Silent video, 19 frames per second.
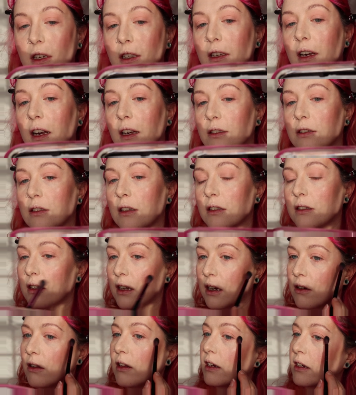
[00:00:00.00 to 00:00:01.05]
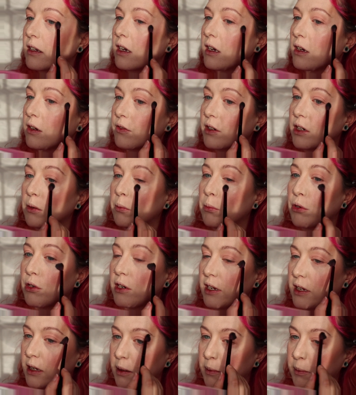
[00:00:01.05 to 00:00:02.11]
Yeah, so that's now like a real
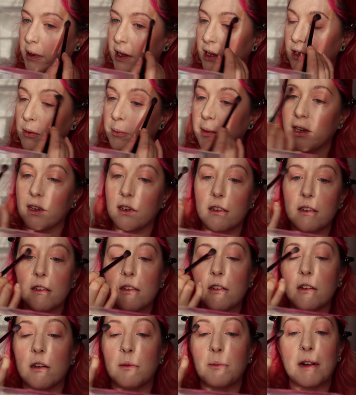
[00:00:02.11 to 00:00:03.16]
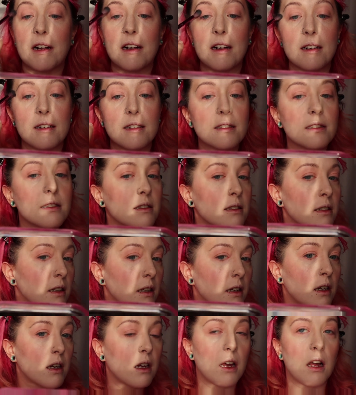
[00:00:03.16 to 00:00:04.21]
pretty pale pink on my eyes.
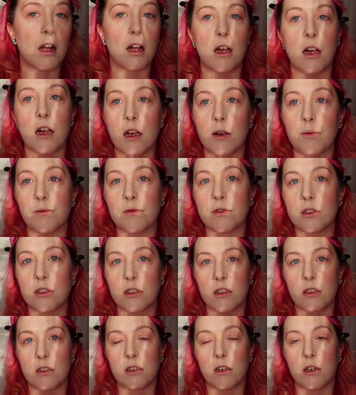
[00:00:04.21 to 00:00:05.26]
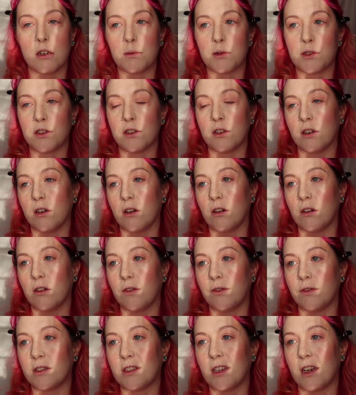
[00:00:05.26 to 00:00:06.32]
So you got the option
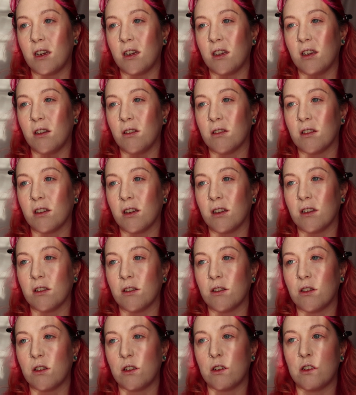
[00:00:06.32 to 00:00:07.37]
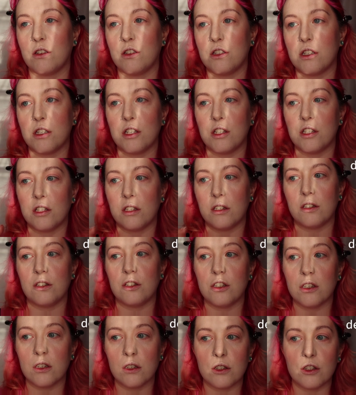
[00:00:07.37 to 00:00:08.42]
of, say, using a
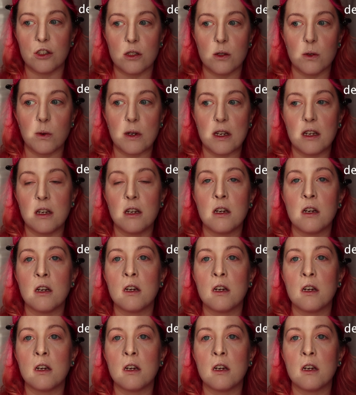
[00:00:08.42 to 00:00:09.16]
dewy